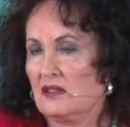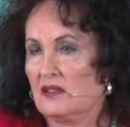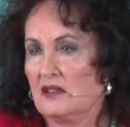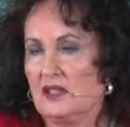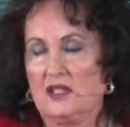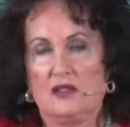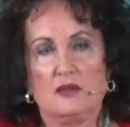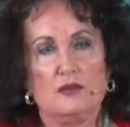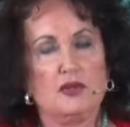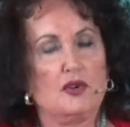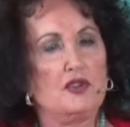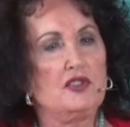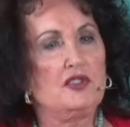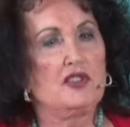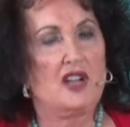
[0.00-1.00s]
you know,
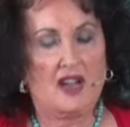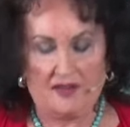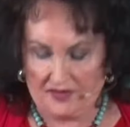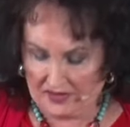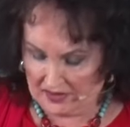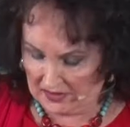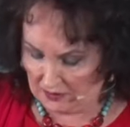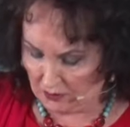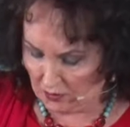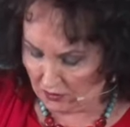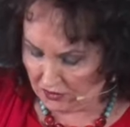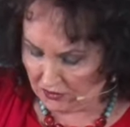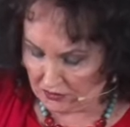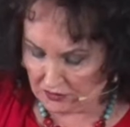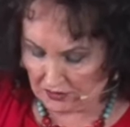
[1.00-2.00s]
broke your confidence,
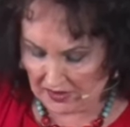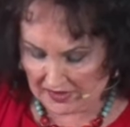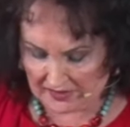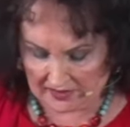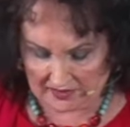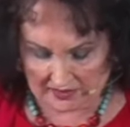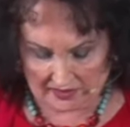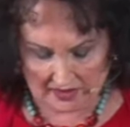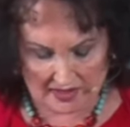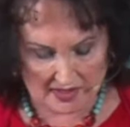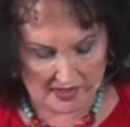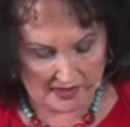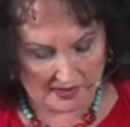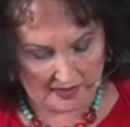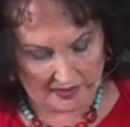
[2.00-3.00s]
broke your trust.
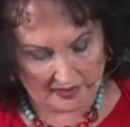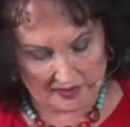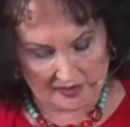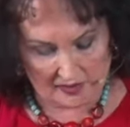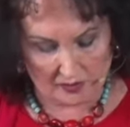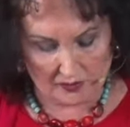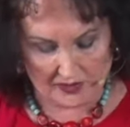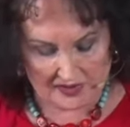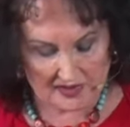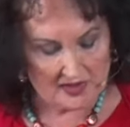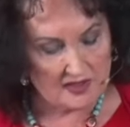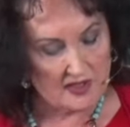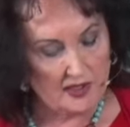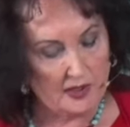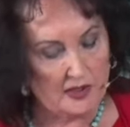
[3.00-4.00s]
So this
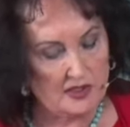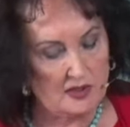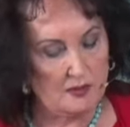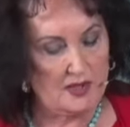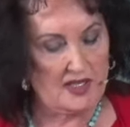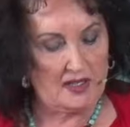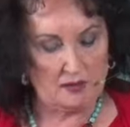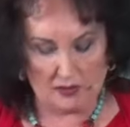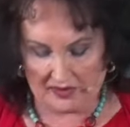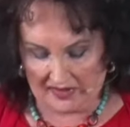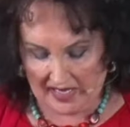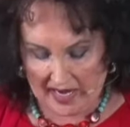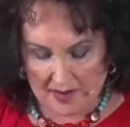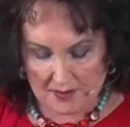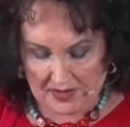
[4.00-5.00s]
is going to be what's
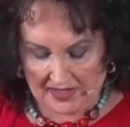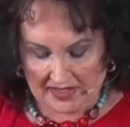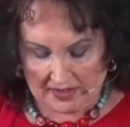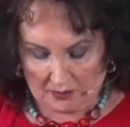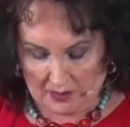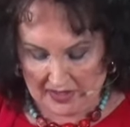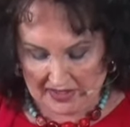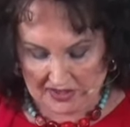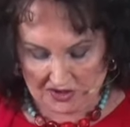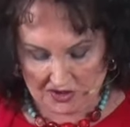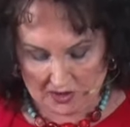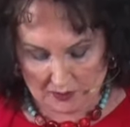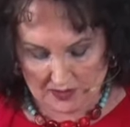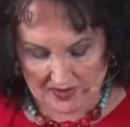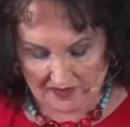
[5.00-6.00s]
happening. Many
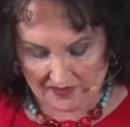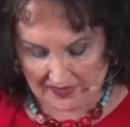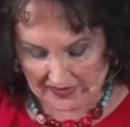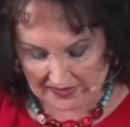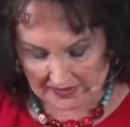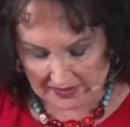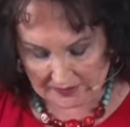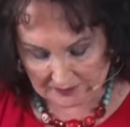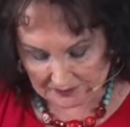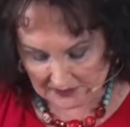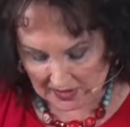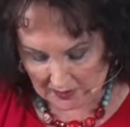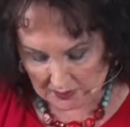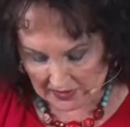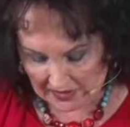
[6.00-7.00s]
shall be offended
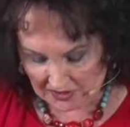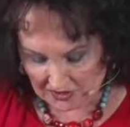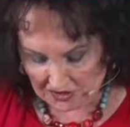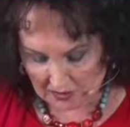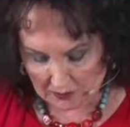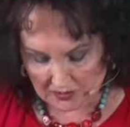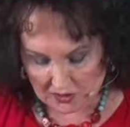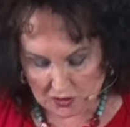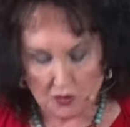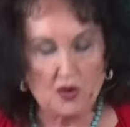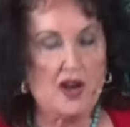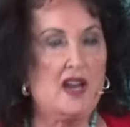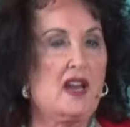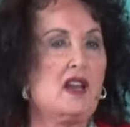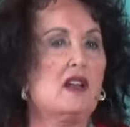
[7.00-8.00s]
and many shall
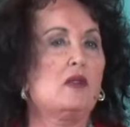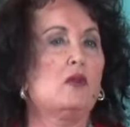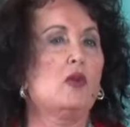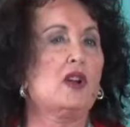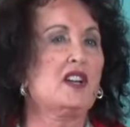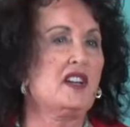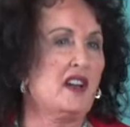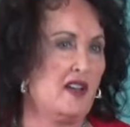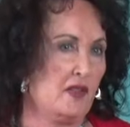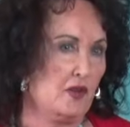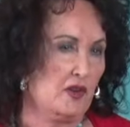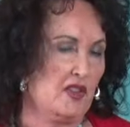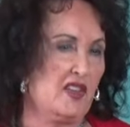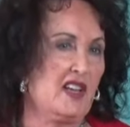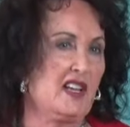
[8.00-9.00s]
betray one another.
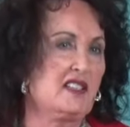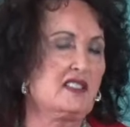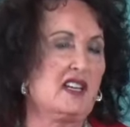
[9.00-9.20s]
In the end